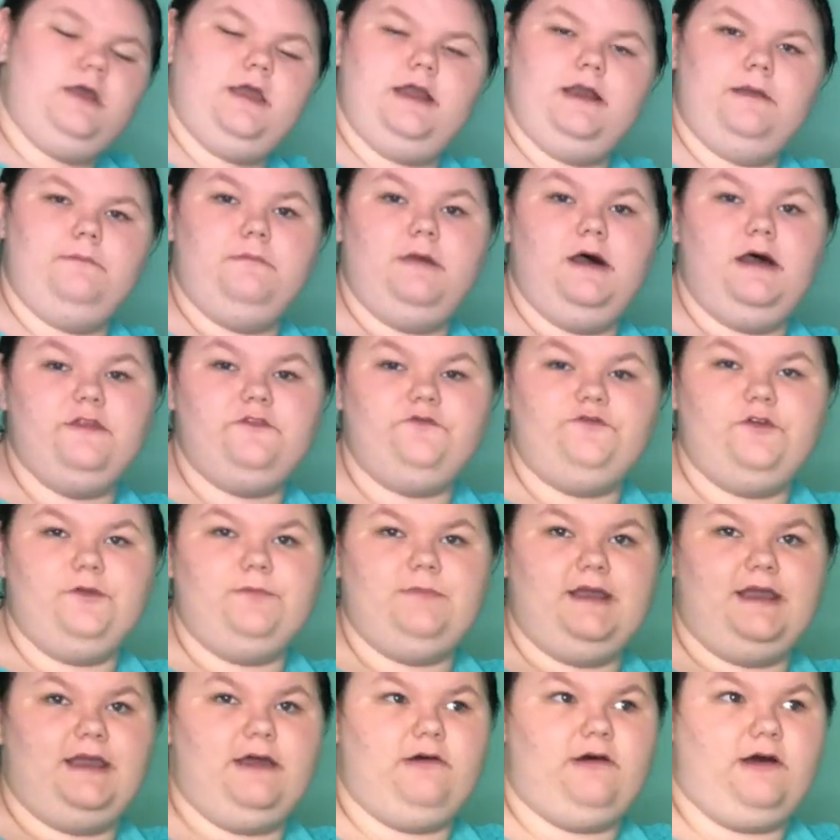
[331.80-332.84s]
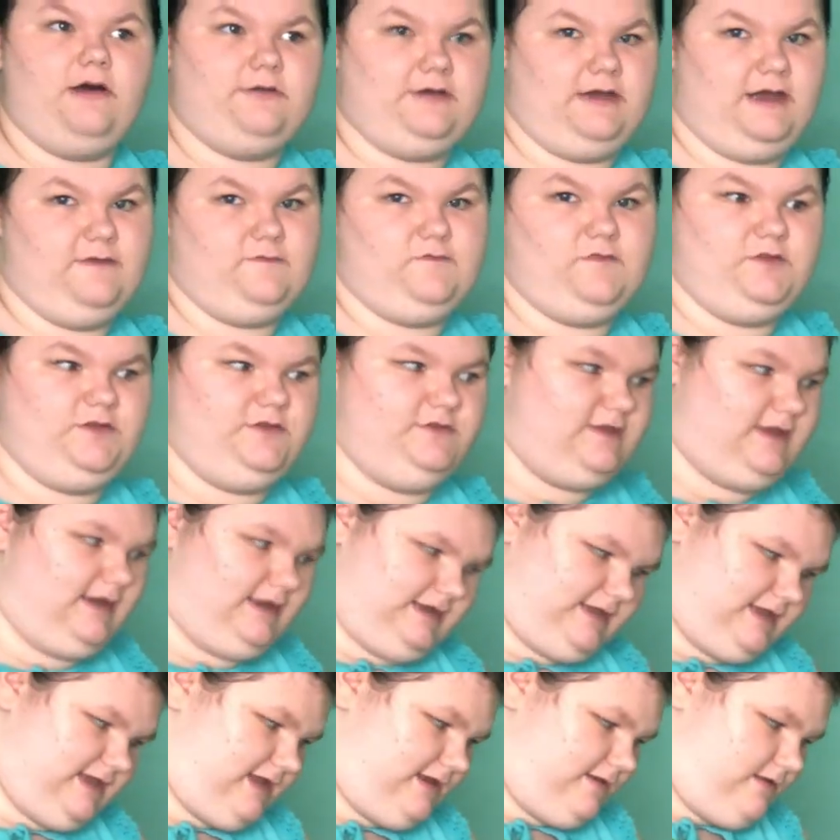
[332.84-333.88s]
in a month from now, I'll have to do that
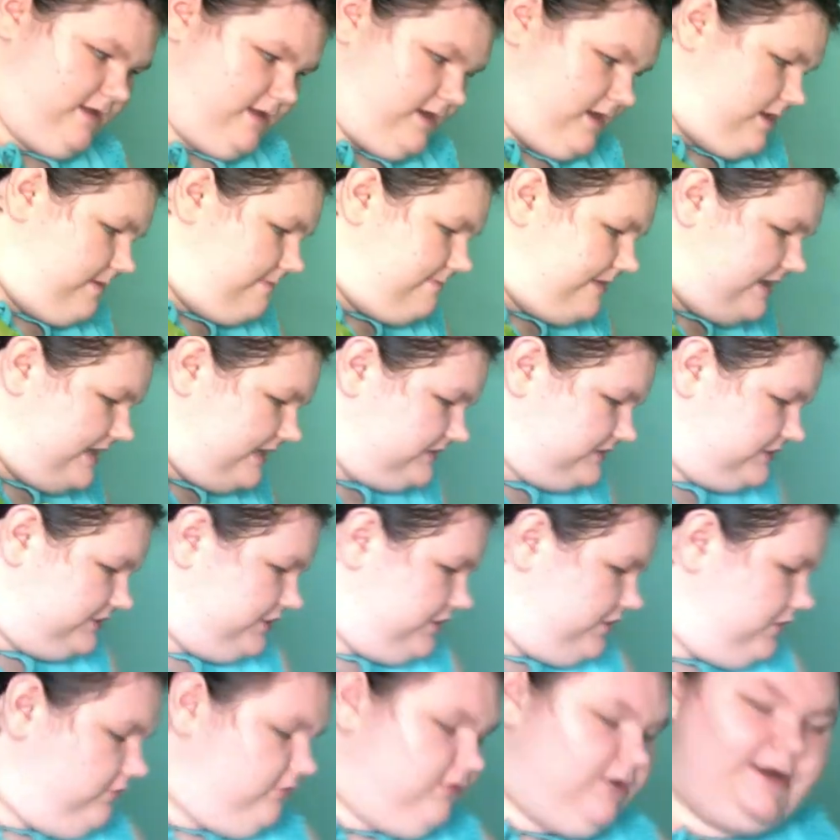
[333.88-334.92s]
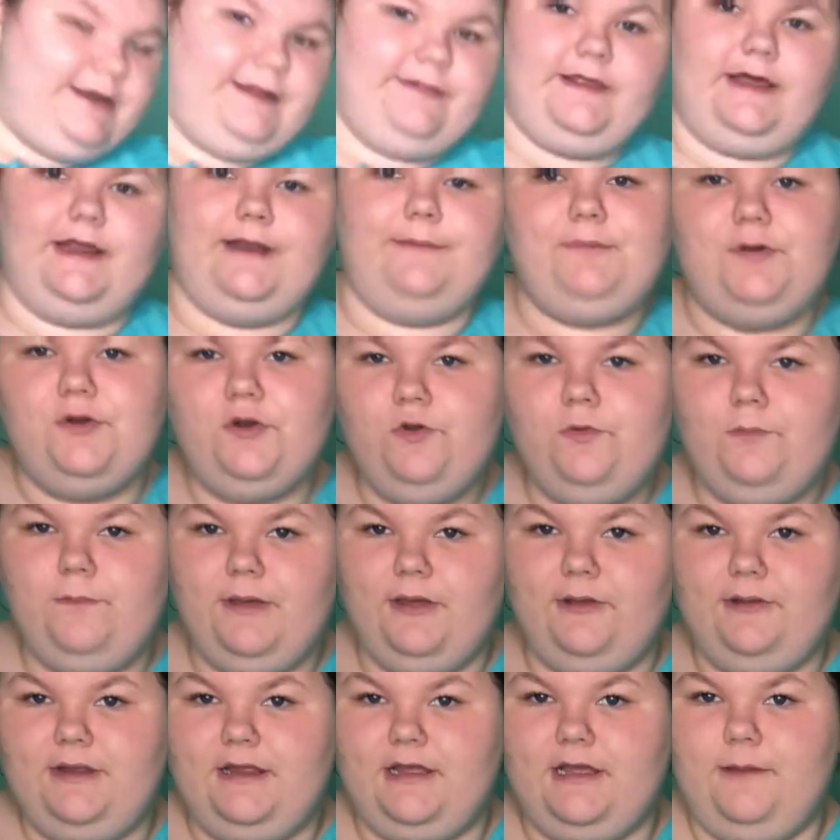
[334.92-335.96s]
again, because you don't want a lot of poop
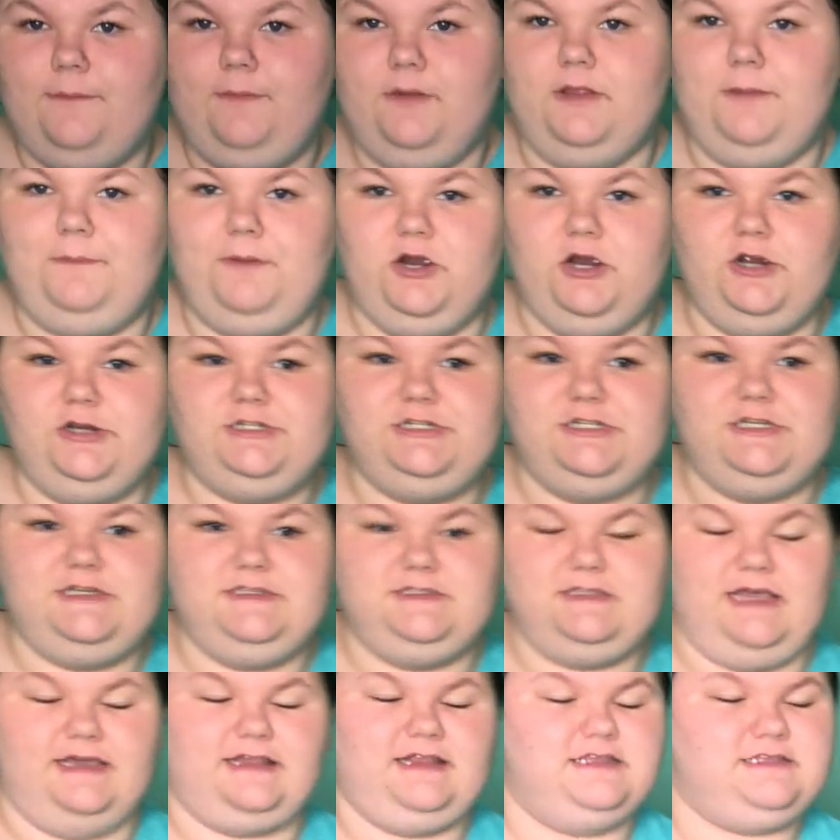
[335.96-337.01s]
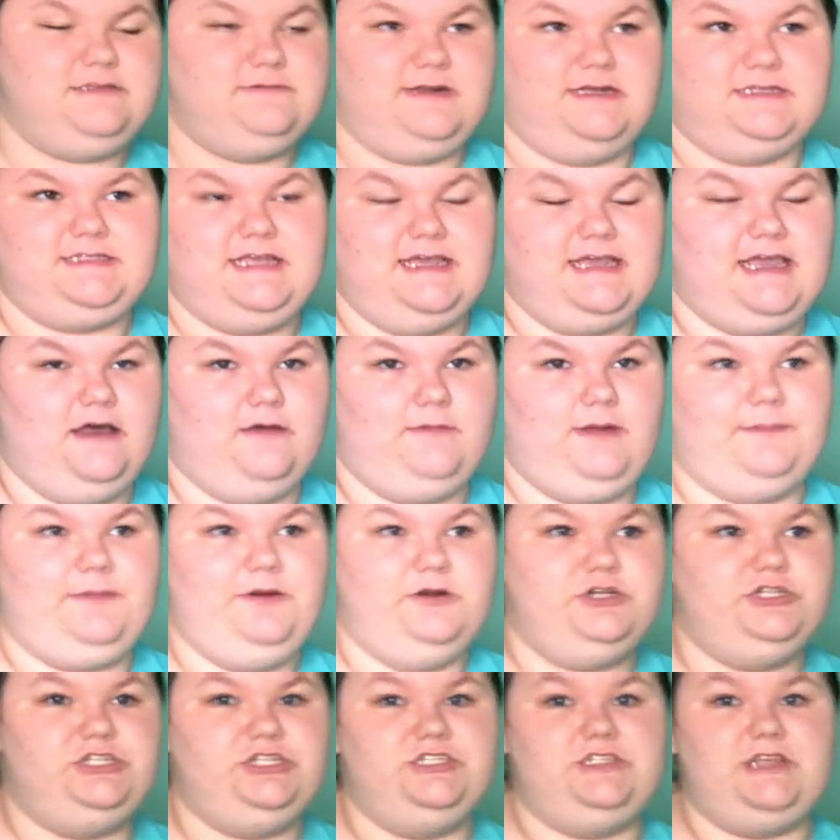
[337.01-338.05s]
building up on the perches. Like, that's when I take out my
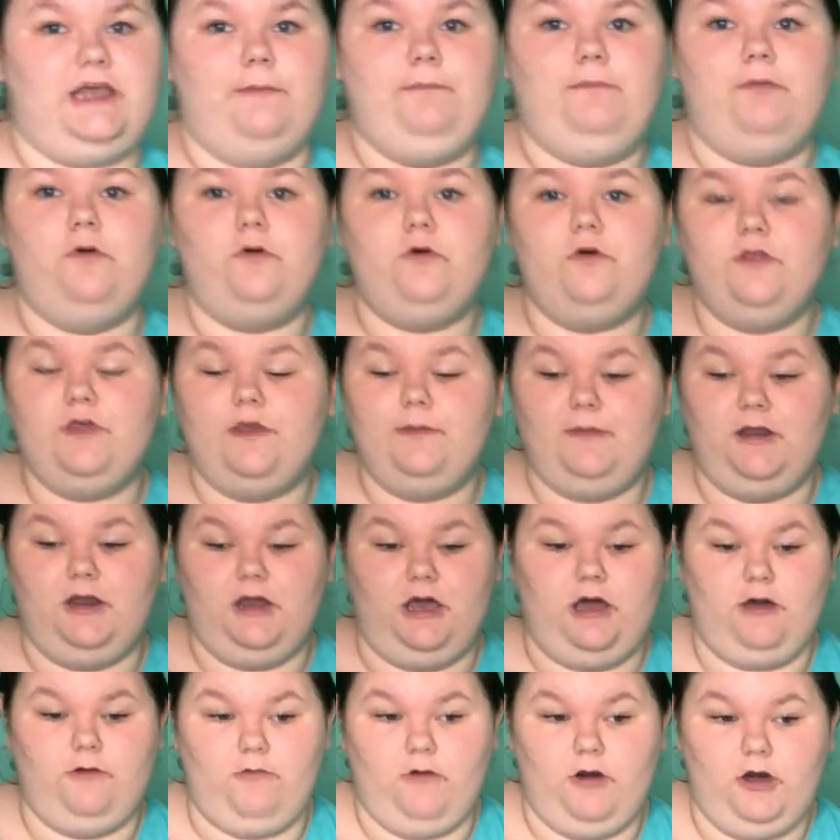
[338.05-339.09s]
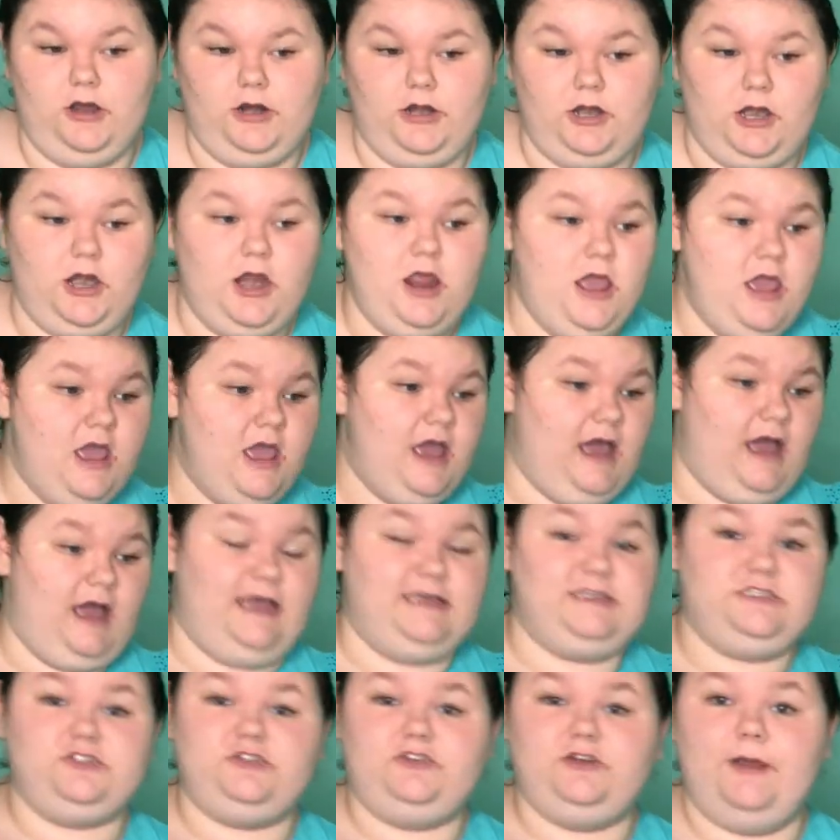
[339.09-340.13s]
perches, I boil them in hot water,
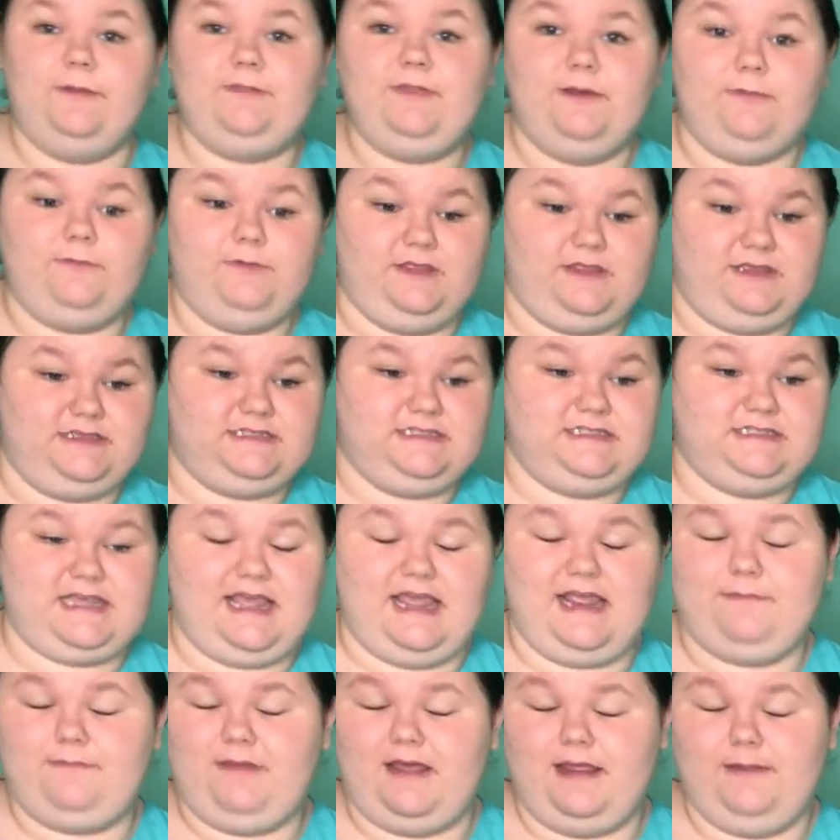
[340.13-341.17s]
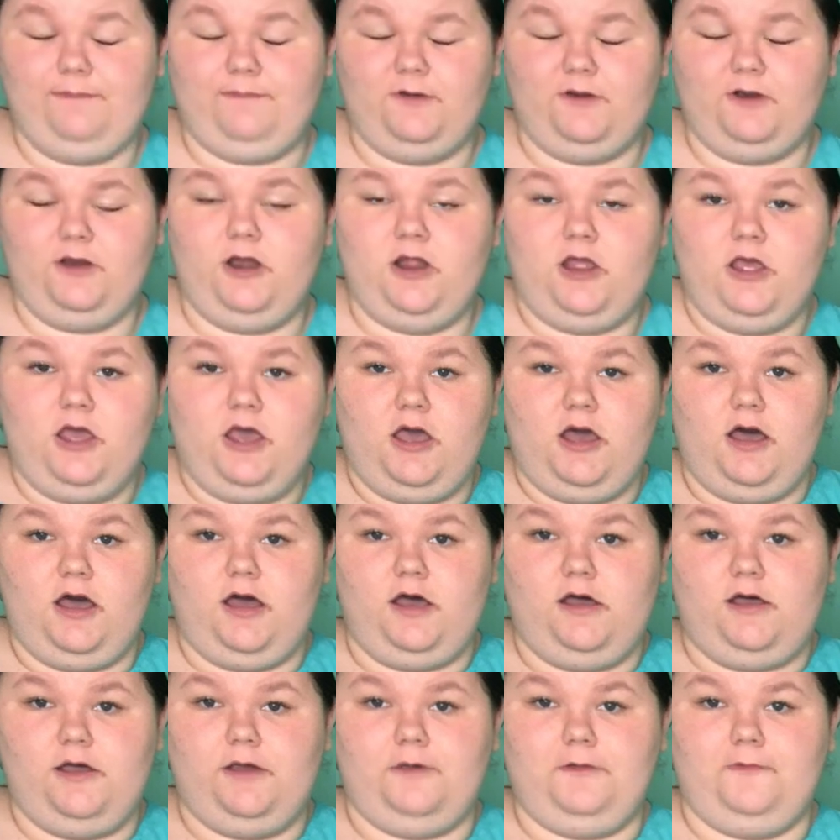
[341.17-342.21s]
I scrub them with a sandpaper
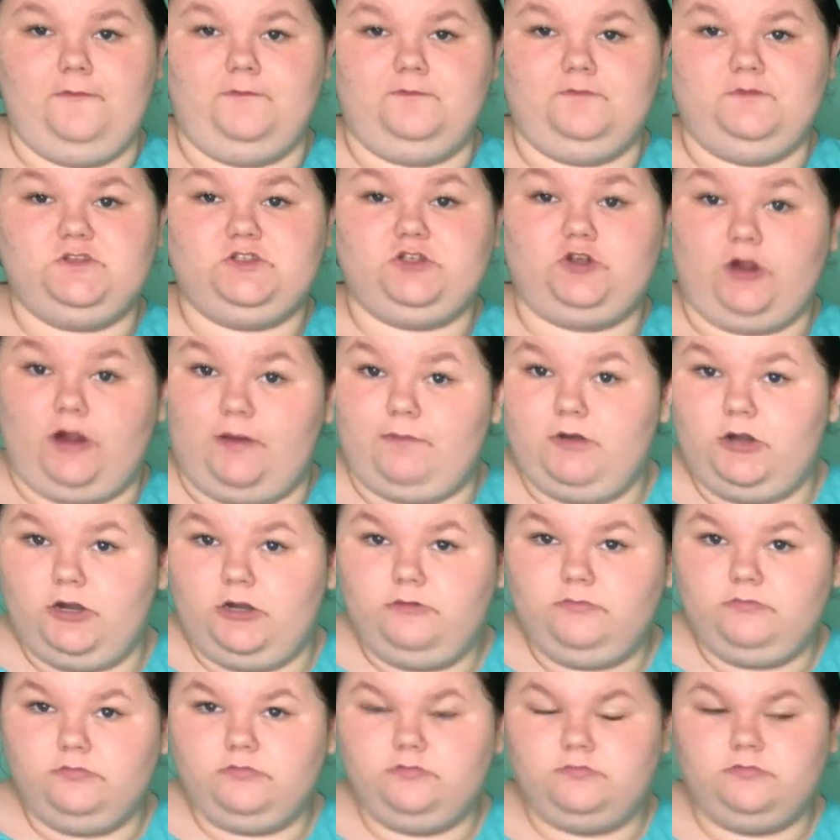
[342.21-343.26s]
scrubber.